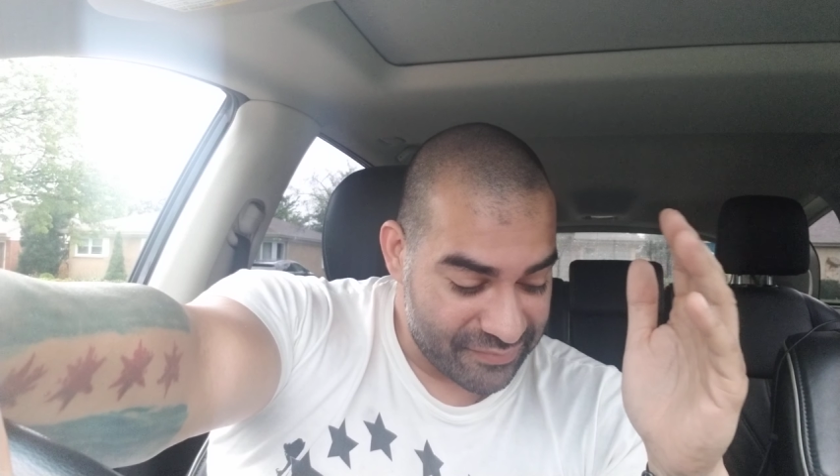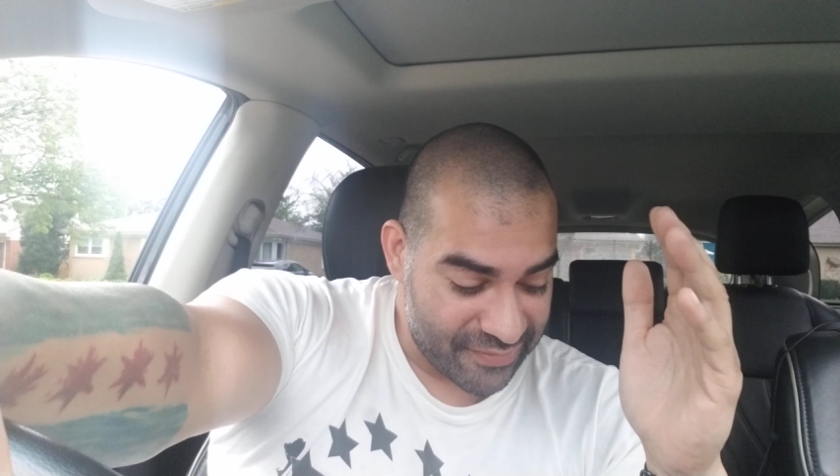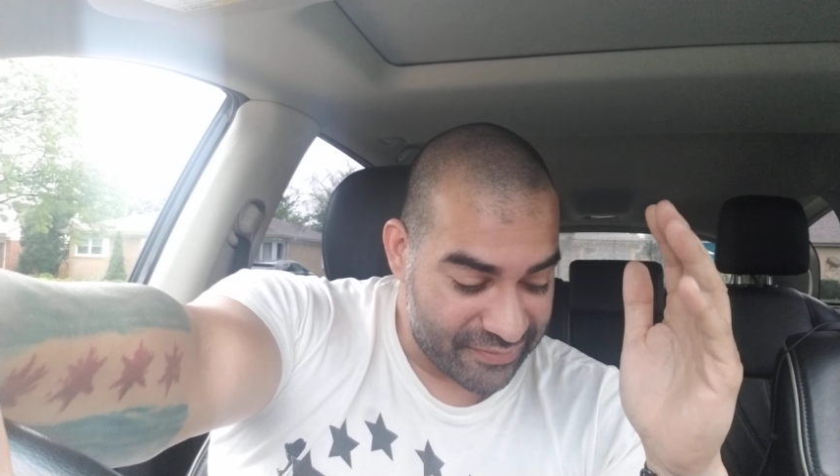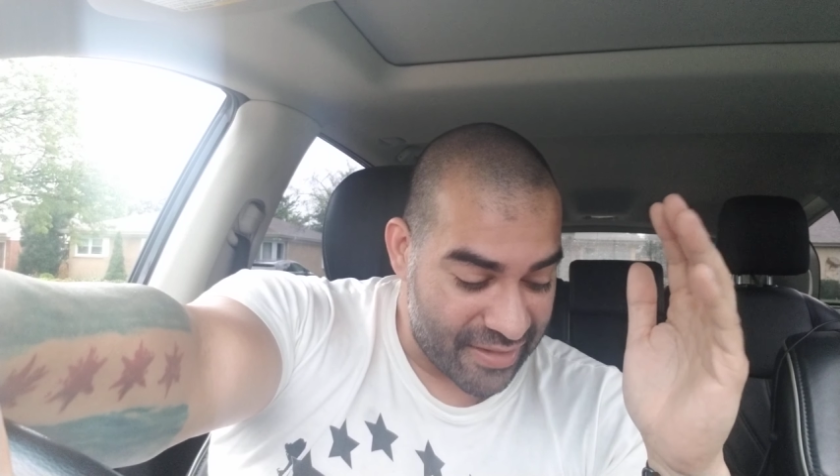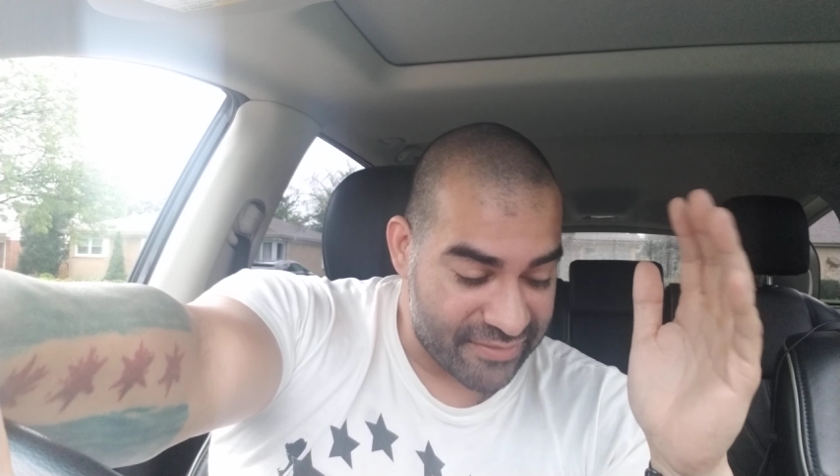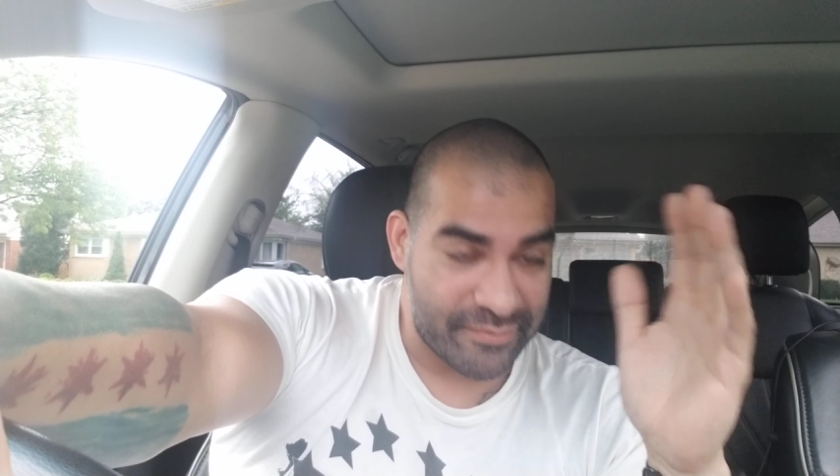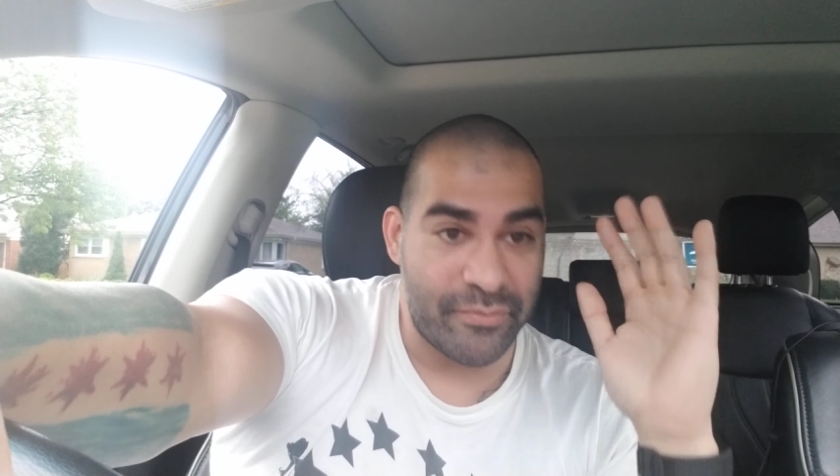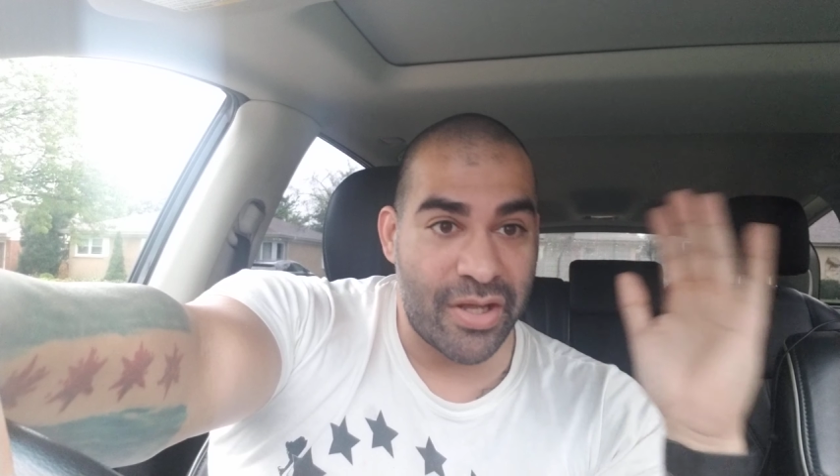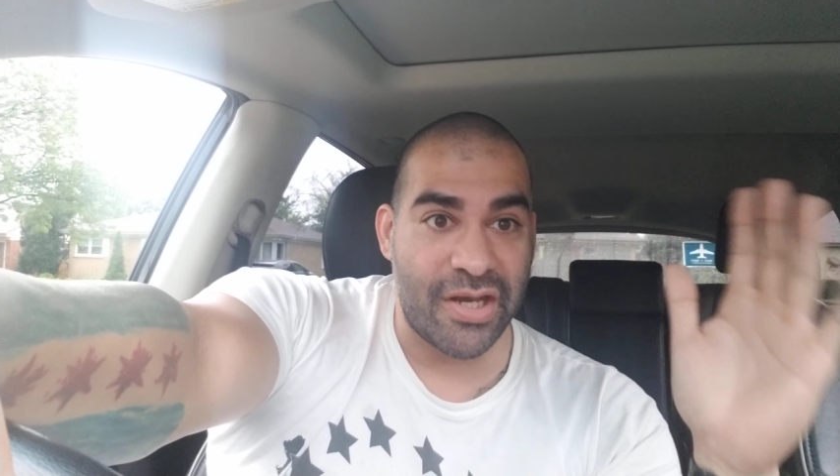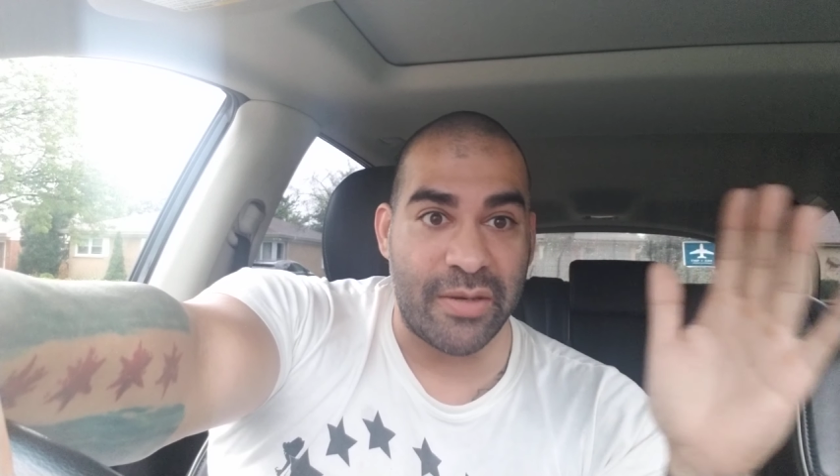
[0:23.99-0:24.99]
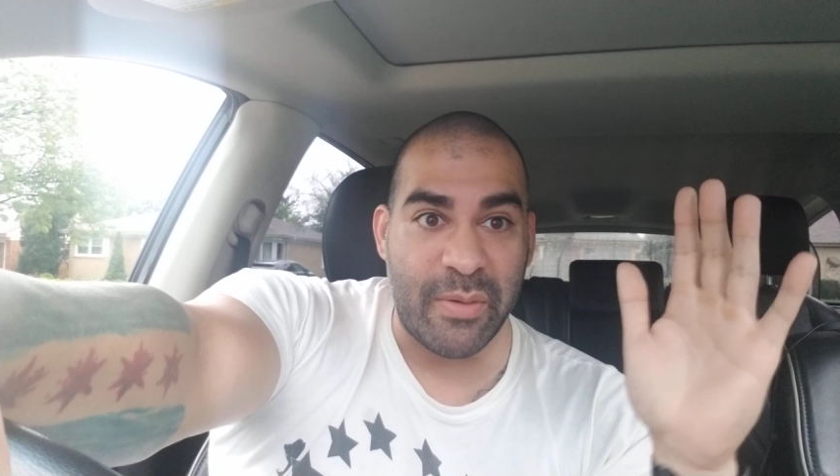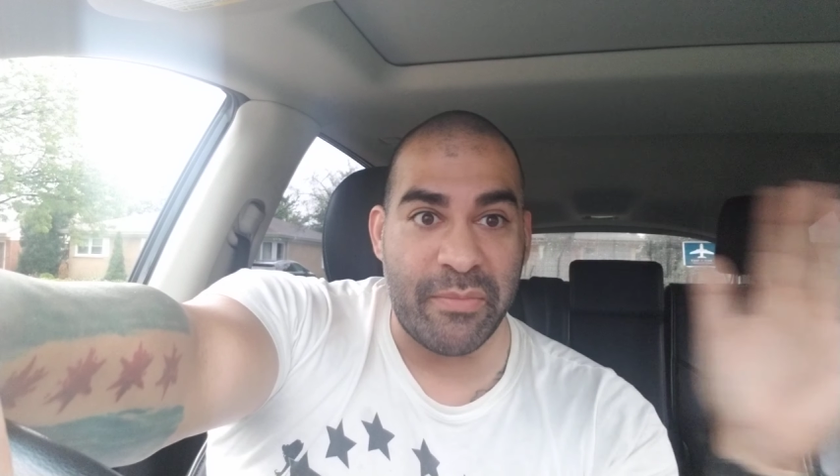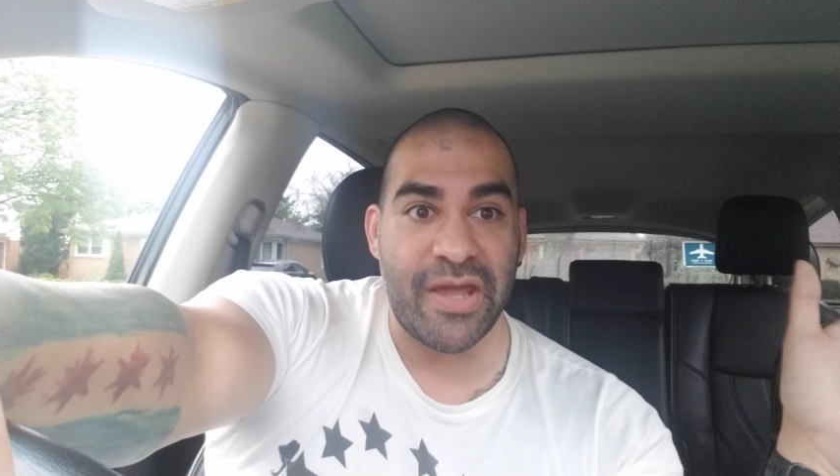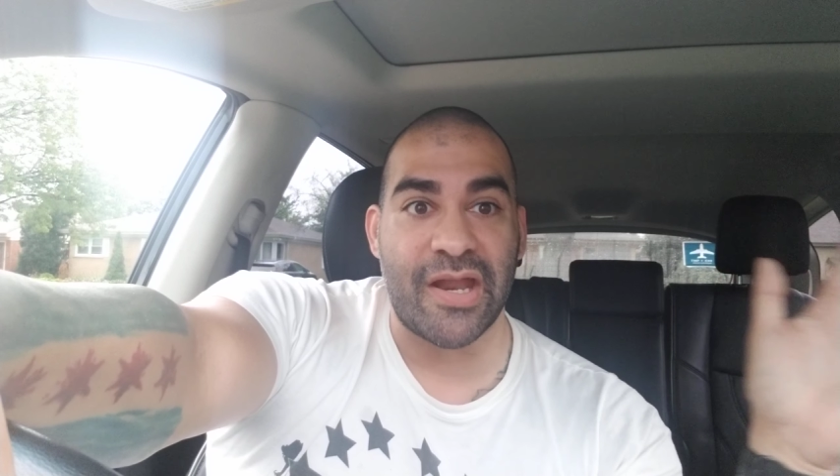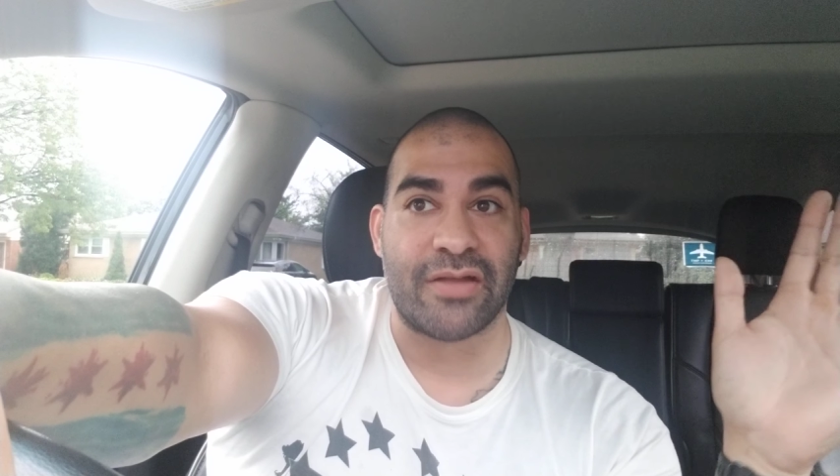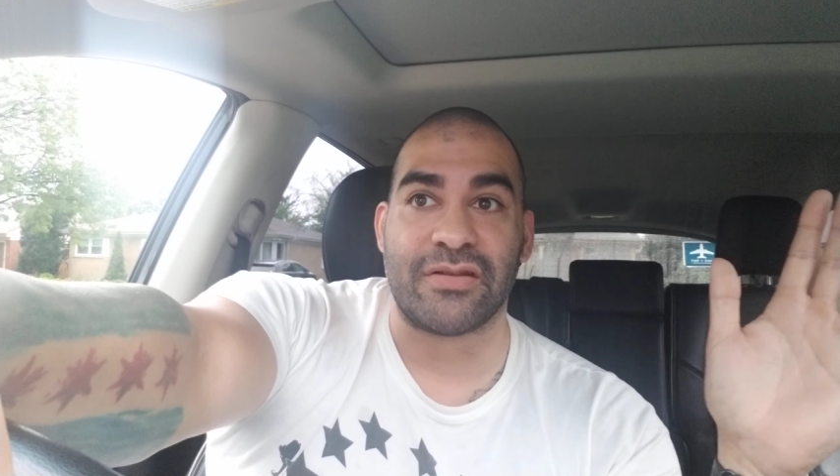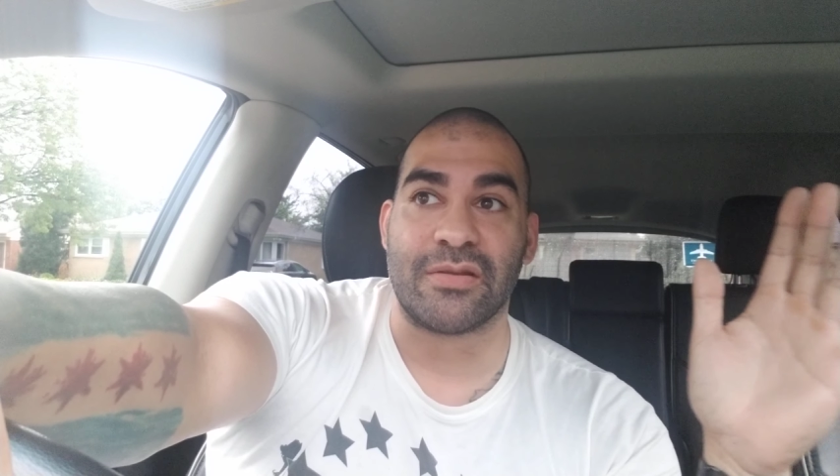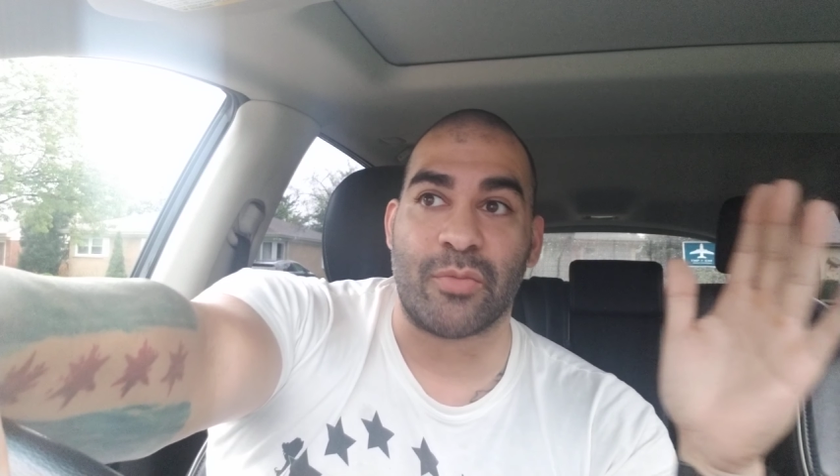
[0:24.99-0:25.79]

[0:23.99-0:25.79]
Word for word: there's lots of money to be made out there in